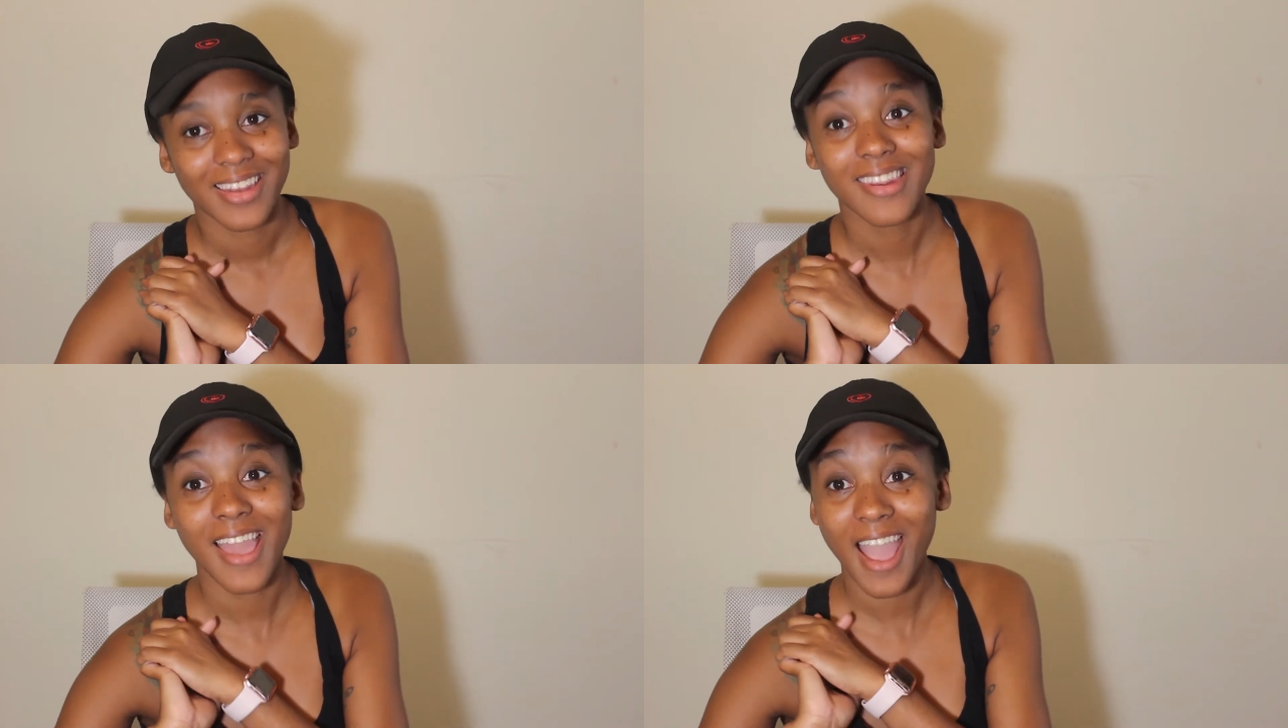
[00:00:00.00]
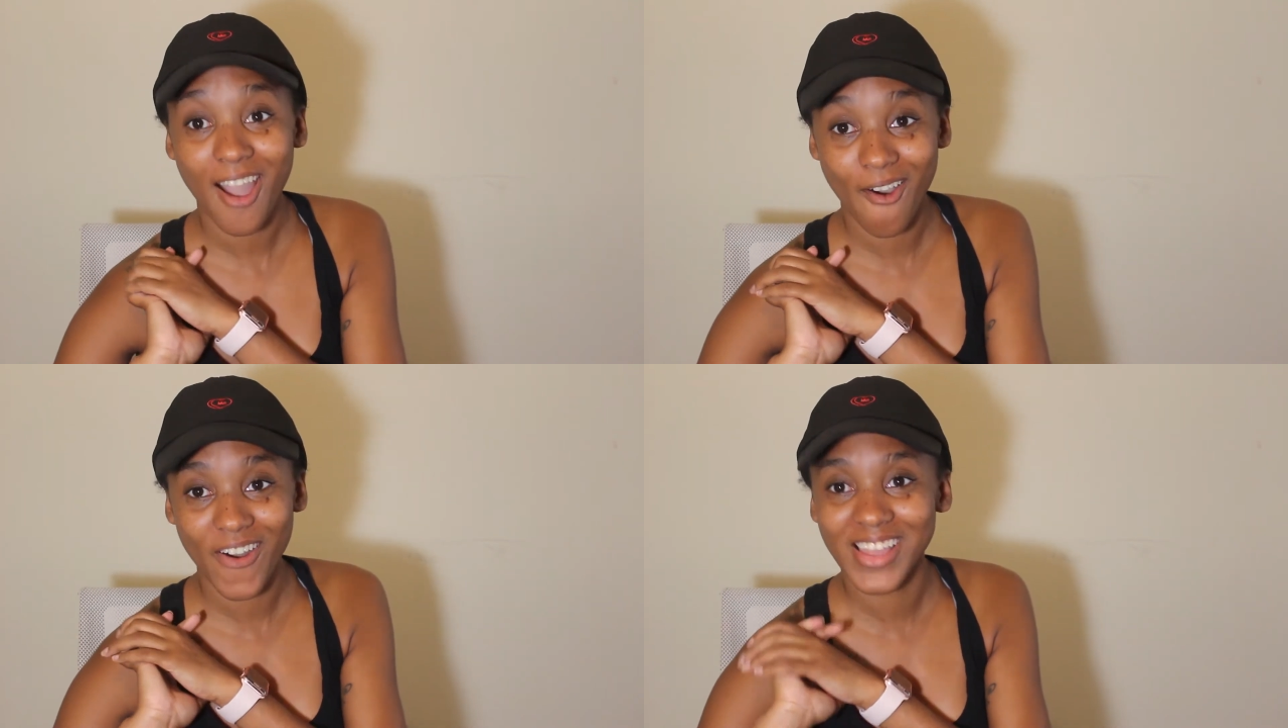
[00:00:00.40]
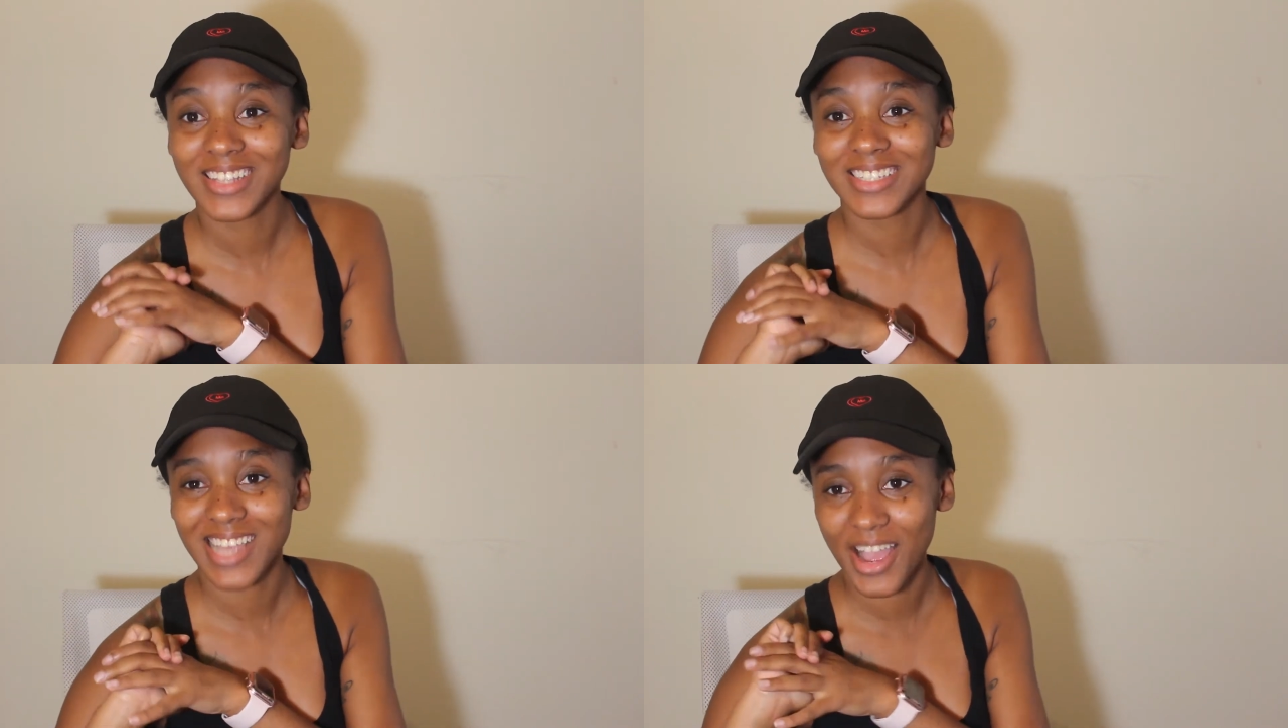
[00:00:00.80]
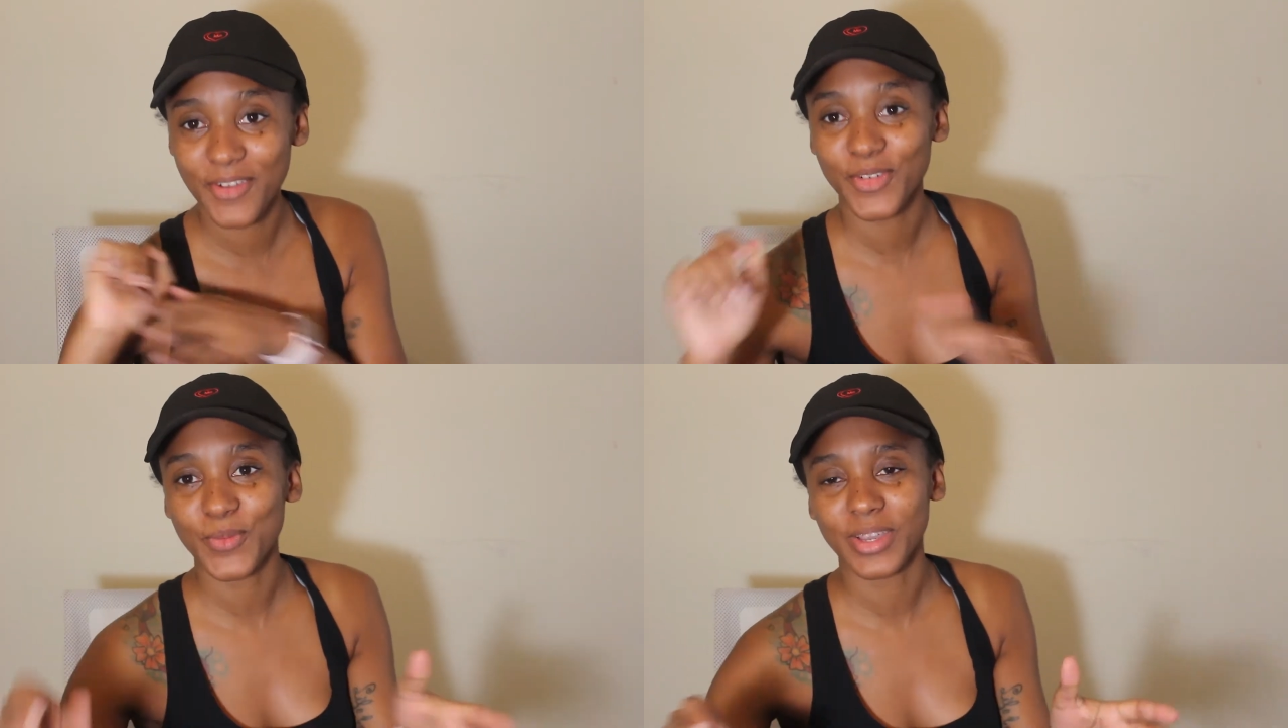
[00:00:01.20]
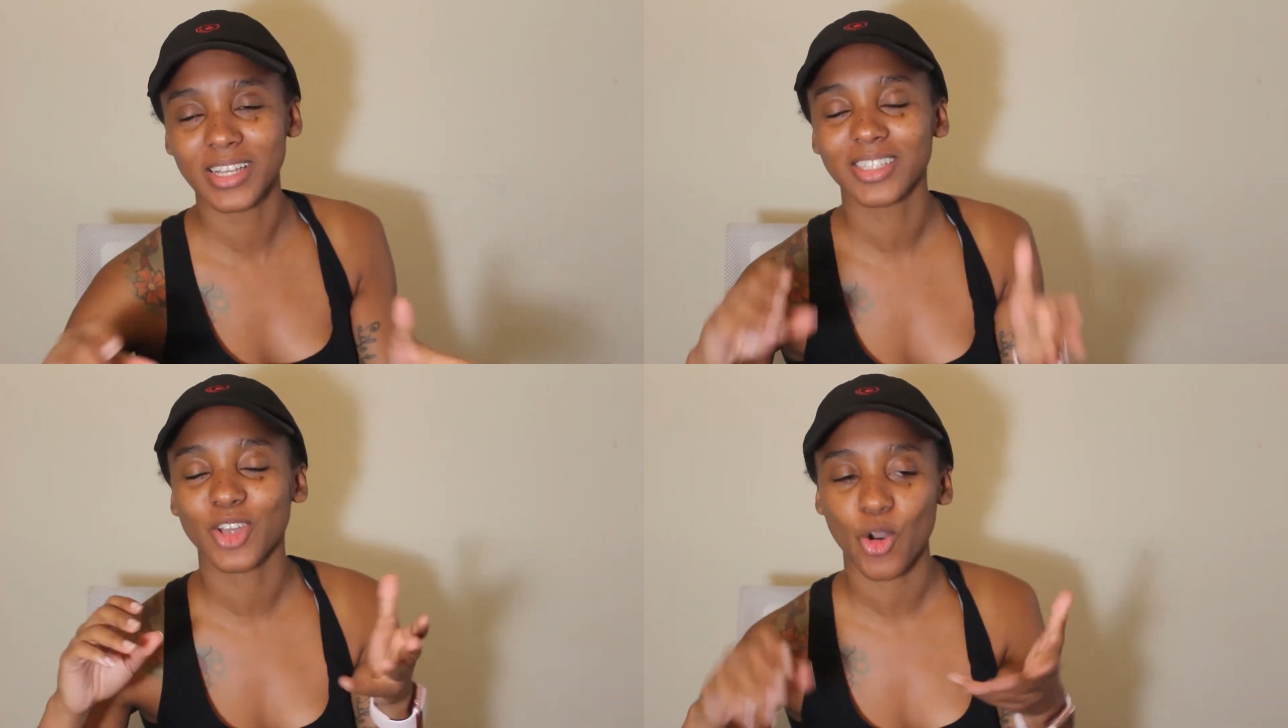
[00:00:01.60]
now it is time for
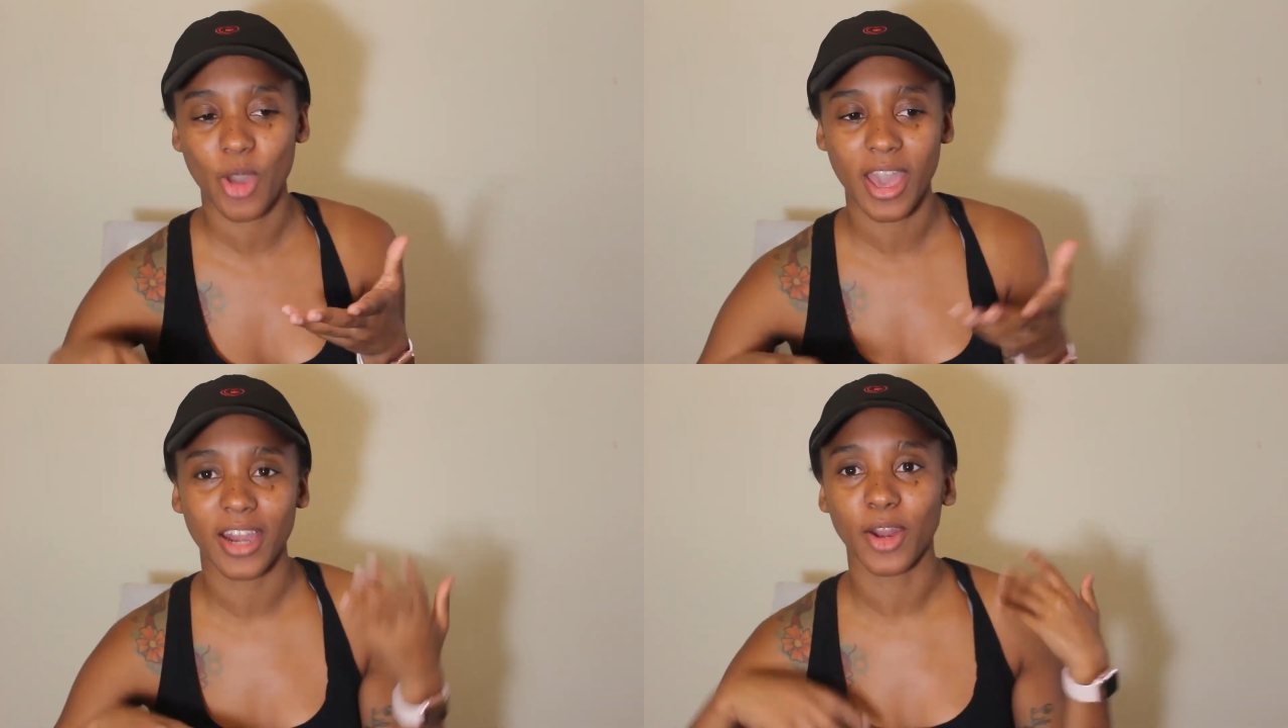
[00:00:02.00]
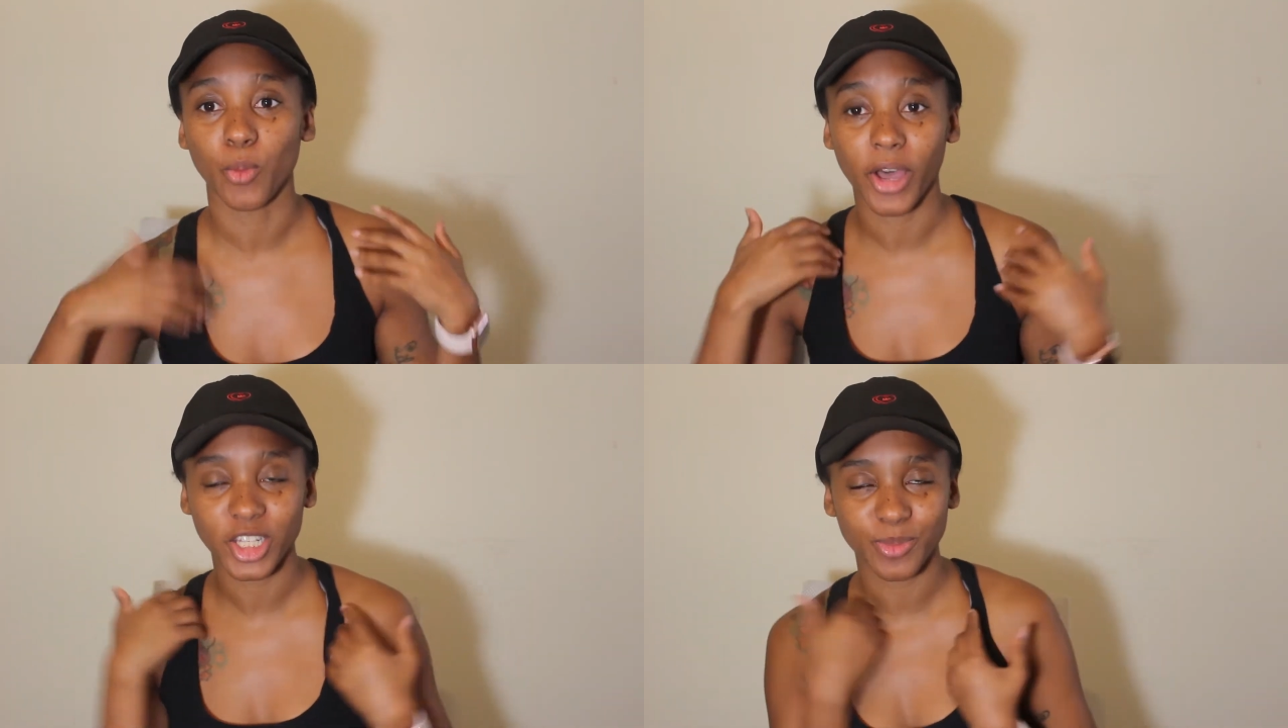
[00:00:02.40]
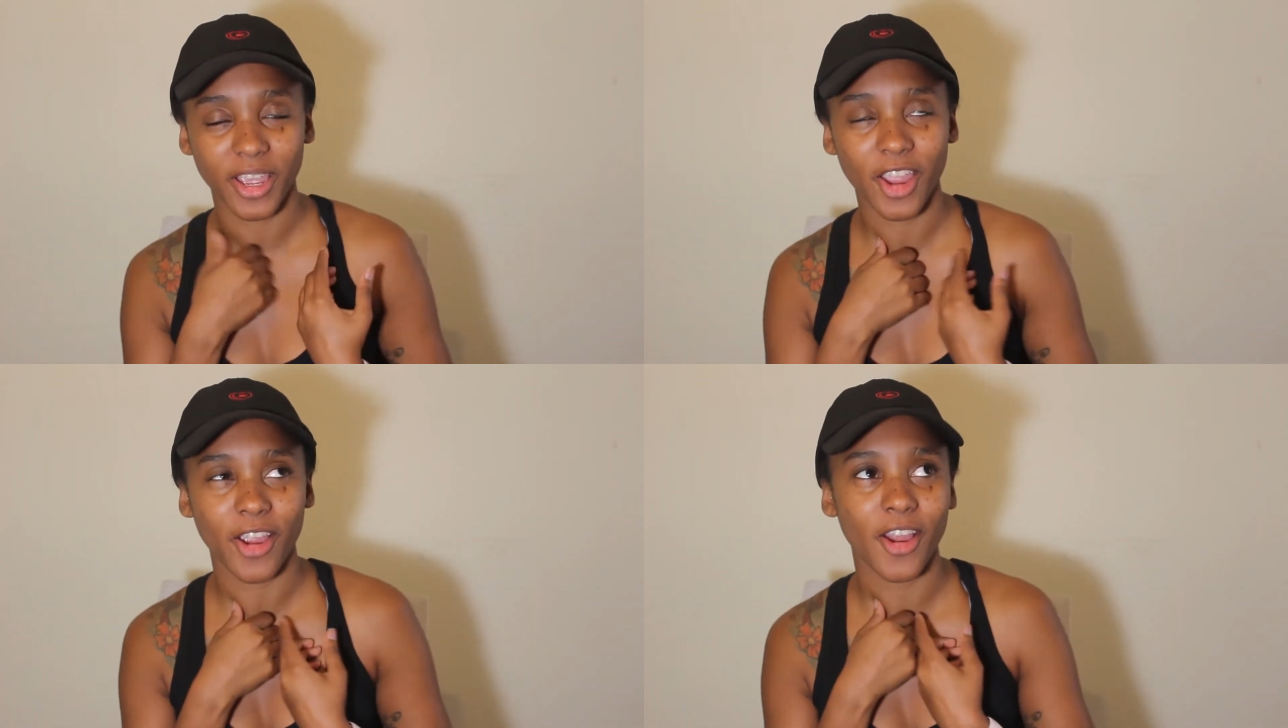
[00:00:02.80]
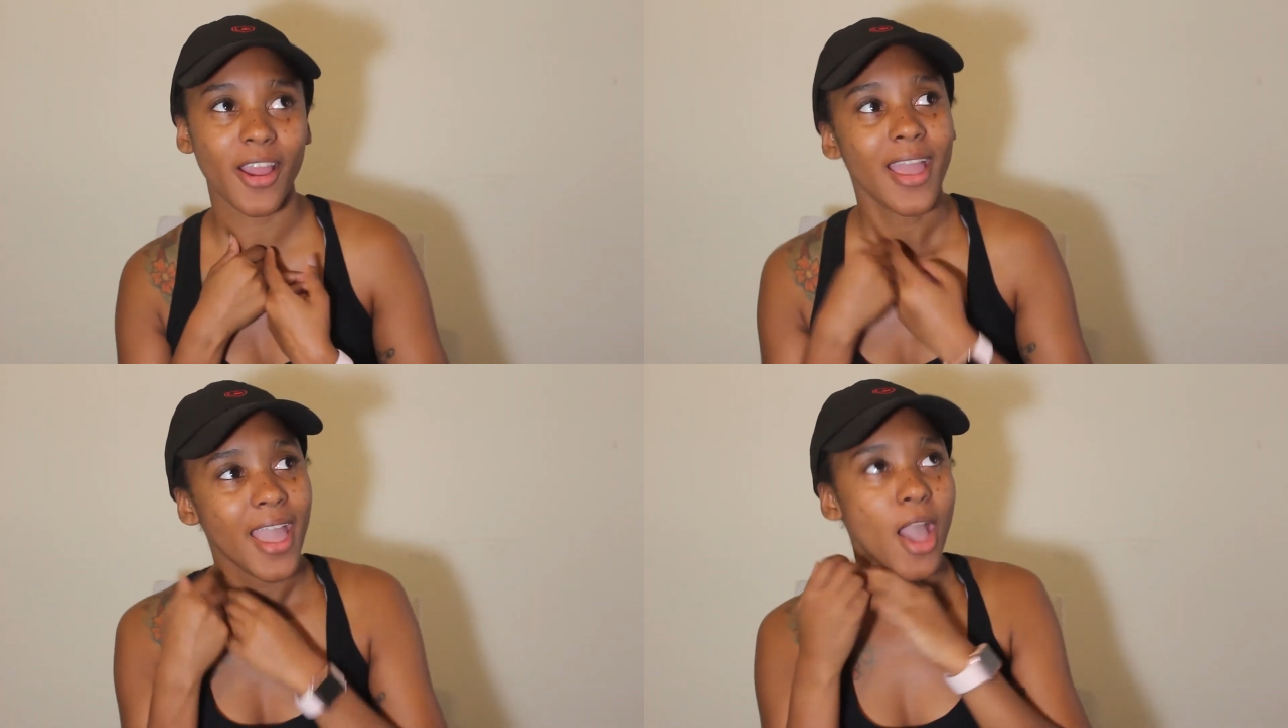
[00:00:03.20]
me to go ahead and wash my hair.